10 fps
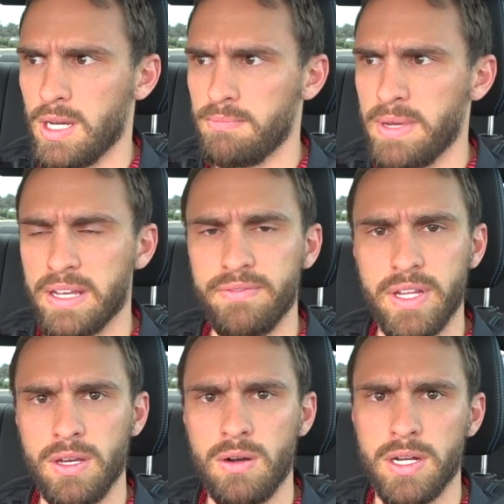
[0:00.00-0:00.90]
make a
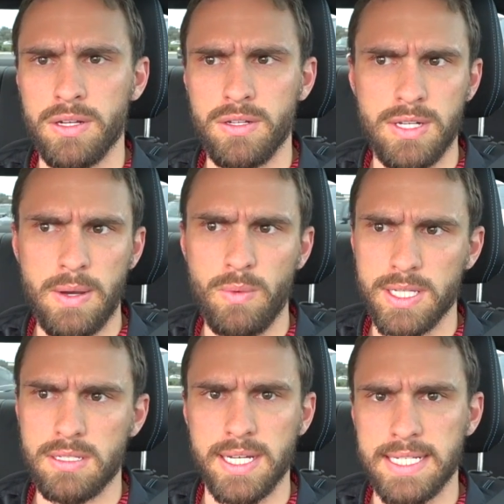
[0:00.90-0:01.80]
video on what
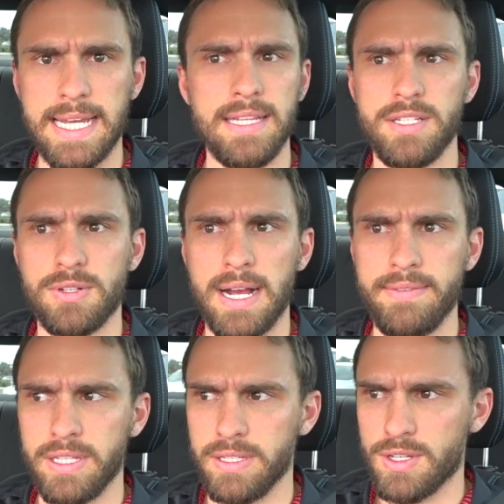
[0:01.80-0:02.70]
it's like daily
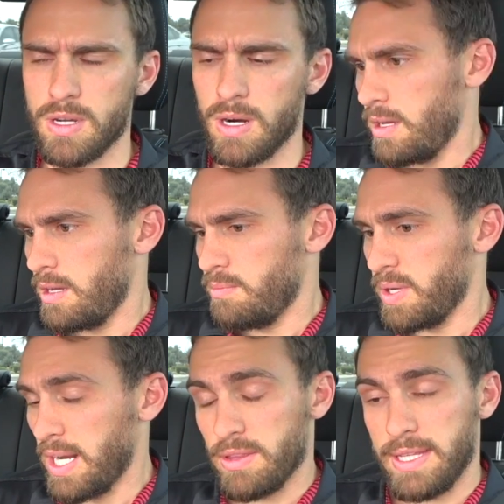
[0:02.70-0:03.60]
driving this car.
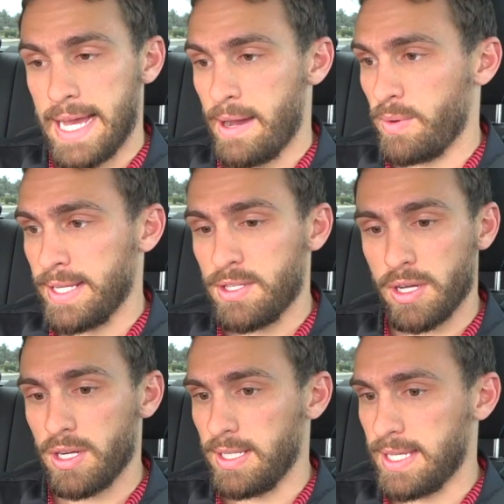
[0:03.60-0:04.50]
But other than that, when I
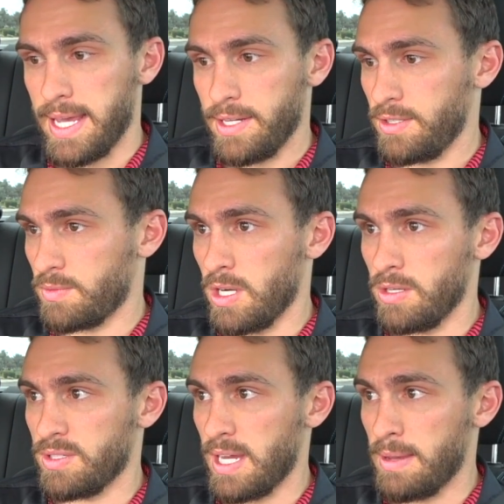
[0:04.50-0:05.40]
took it on the canyon
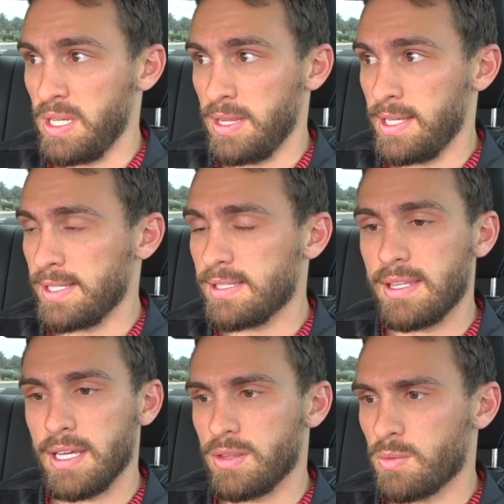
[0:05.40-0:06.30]
roads, I mean, this
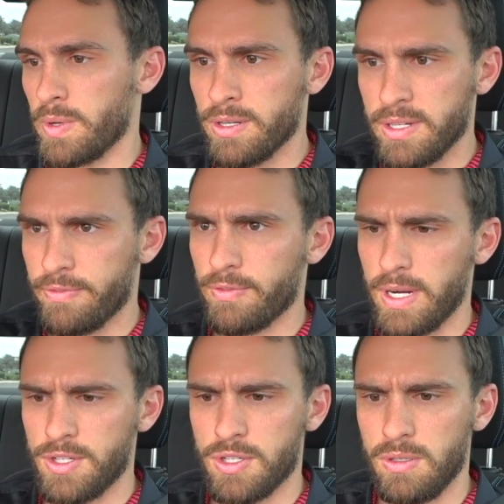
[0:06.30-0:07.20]
thing, the rear
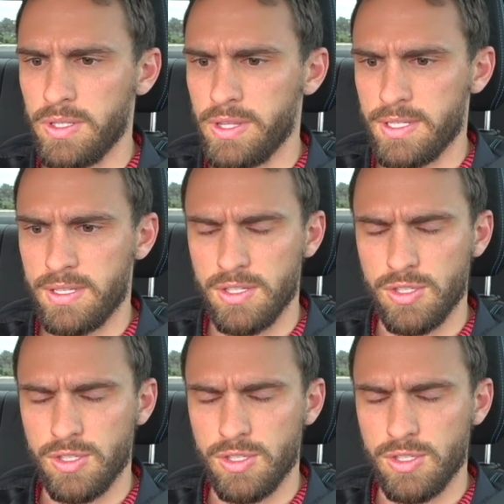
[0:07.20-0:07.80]
differential in this is